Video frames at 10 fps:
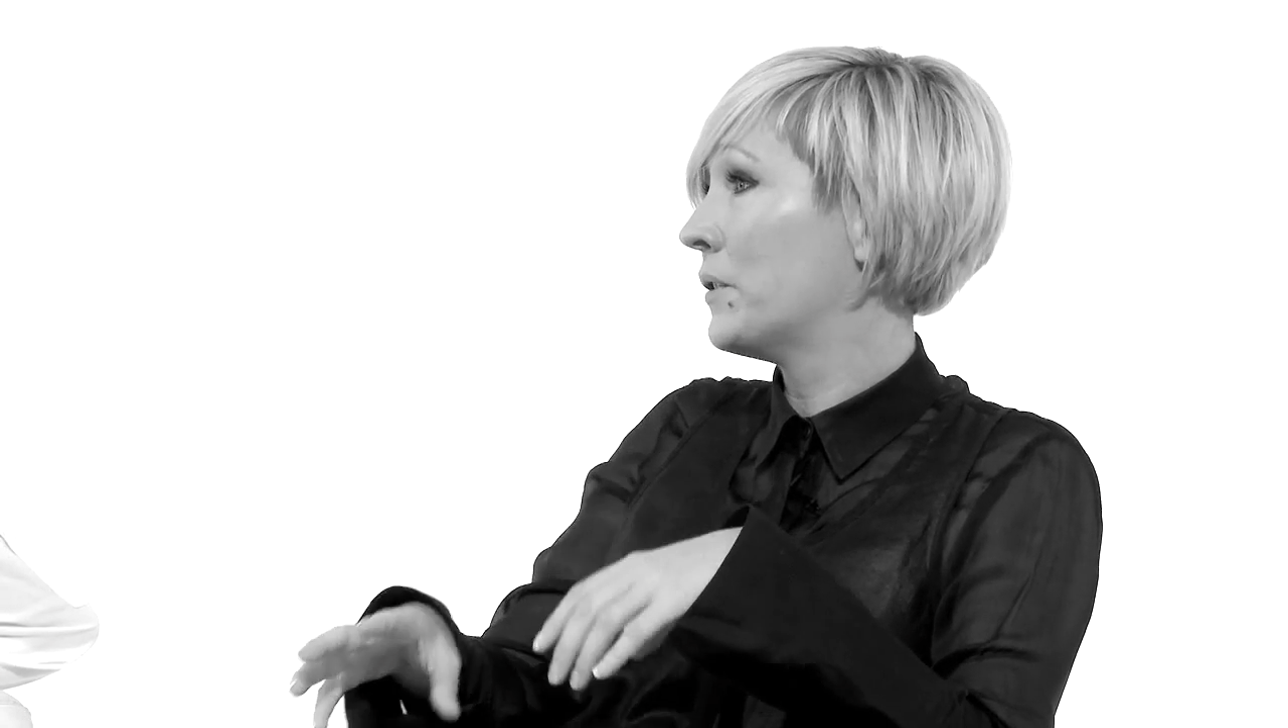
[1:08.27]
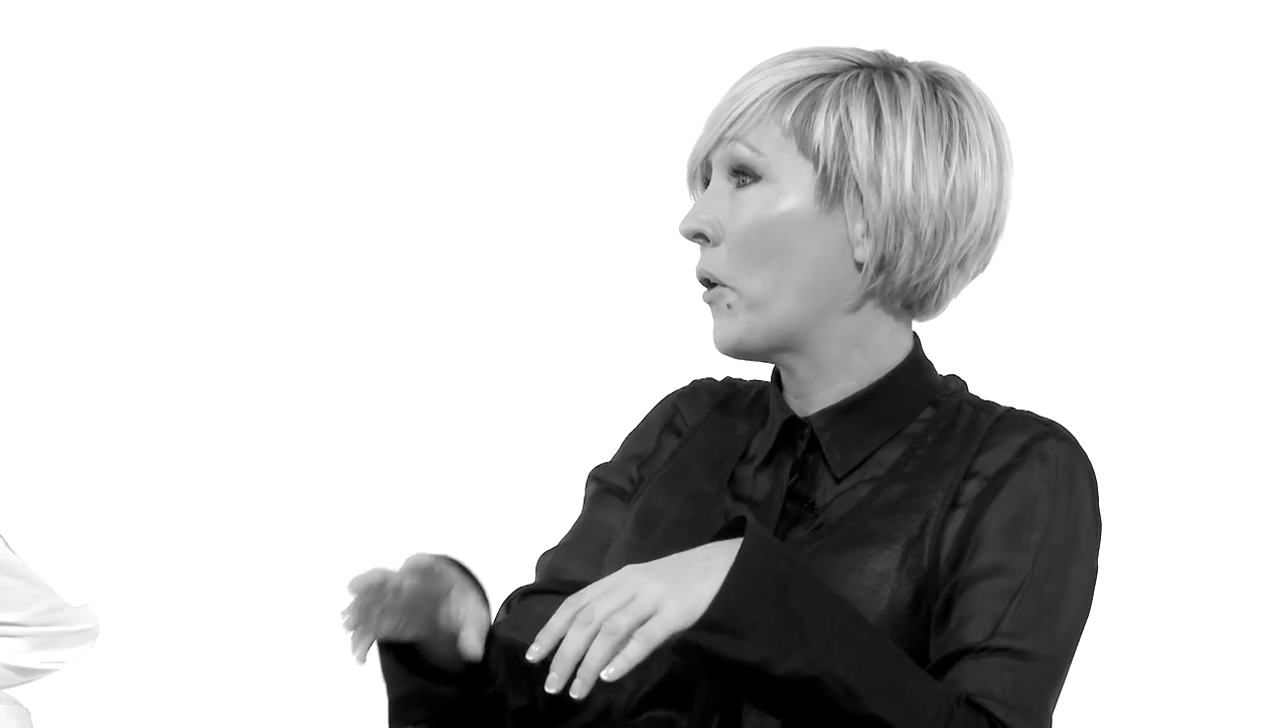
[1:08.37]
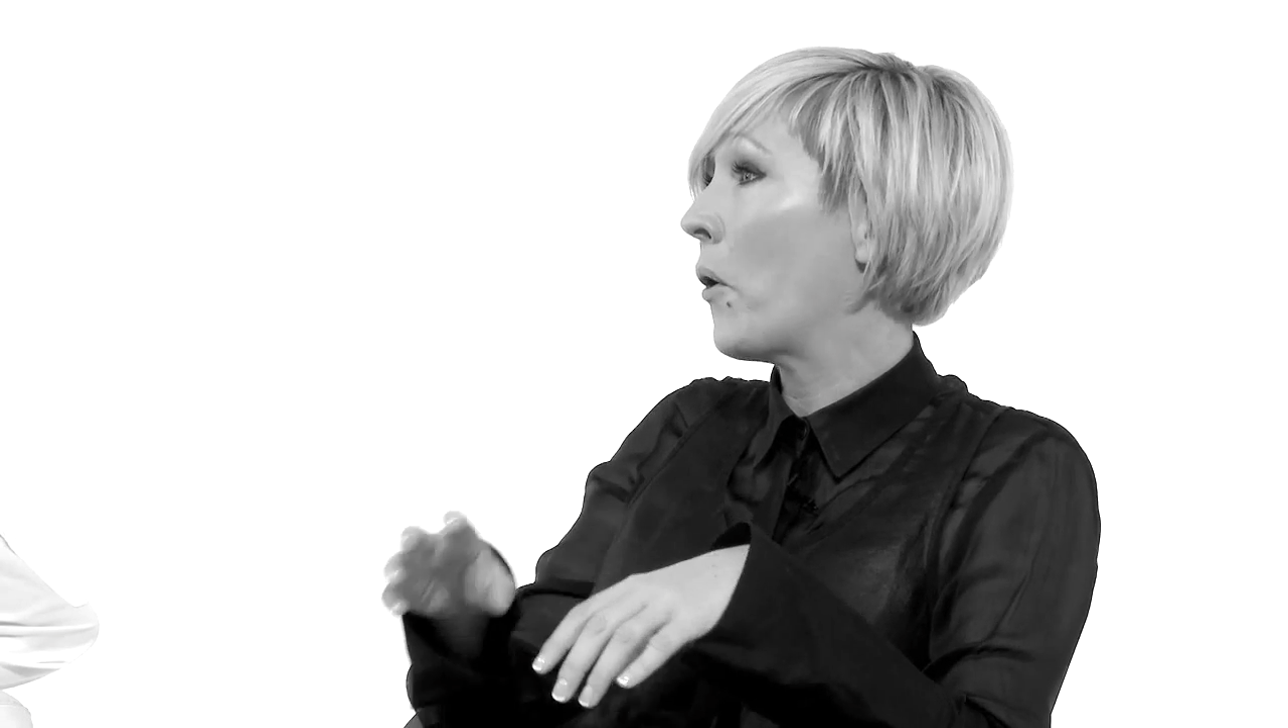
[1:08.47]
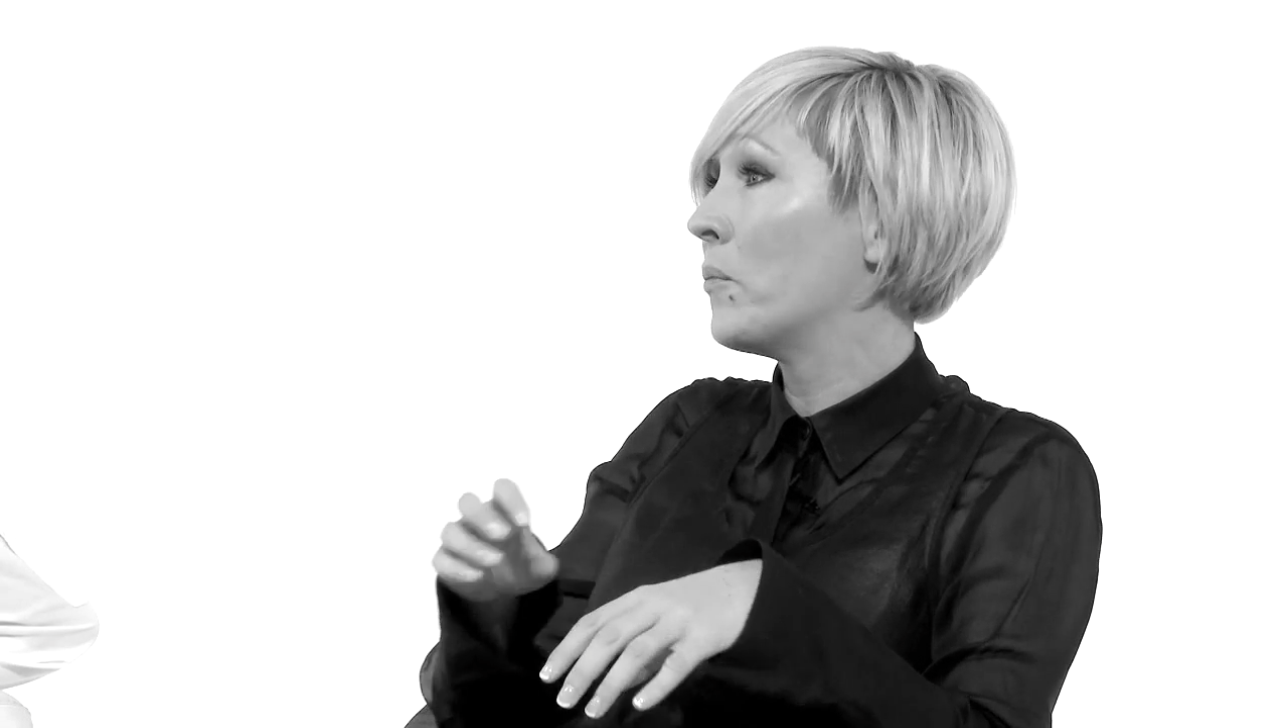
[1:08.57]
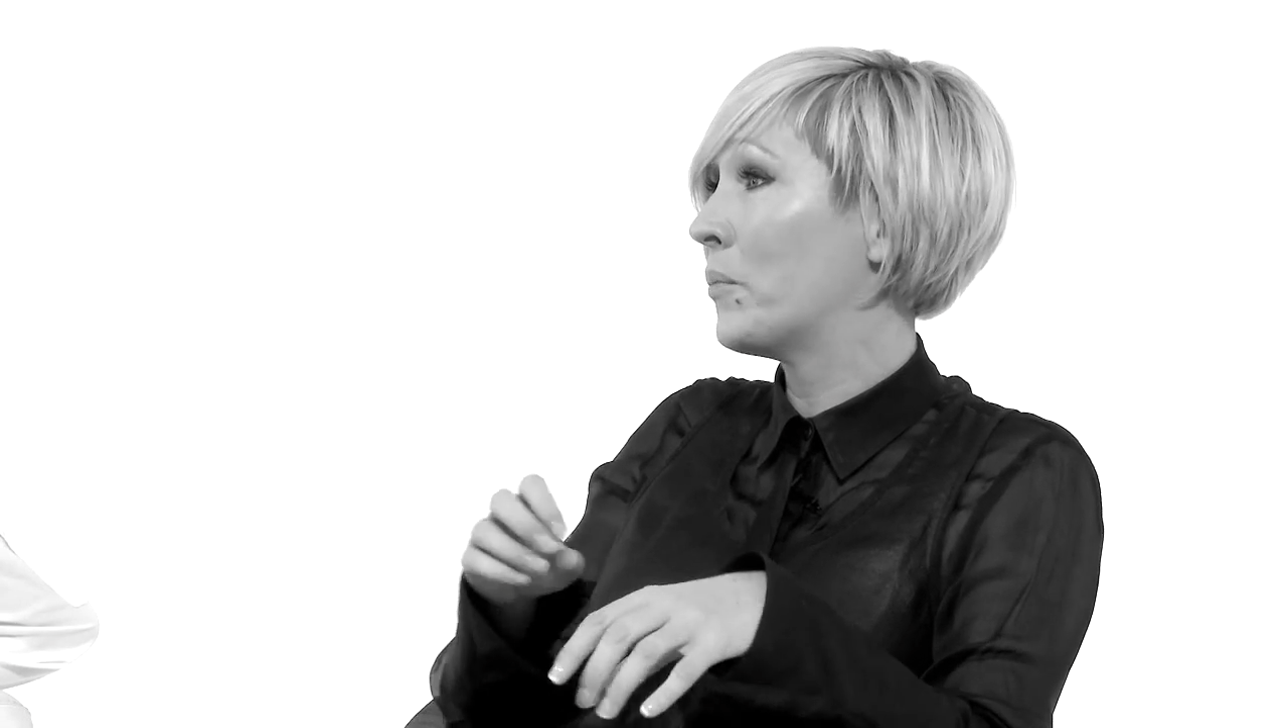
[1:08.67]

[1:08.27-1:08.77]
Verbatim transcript: your own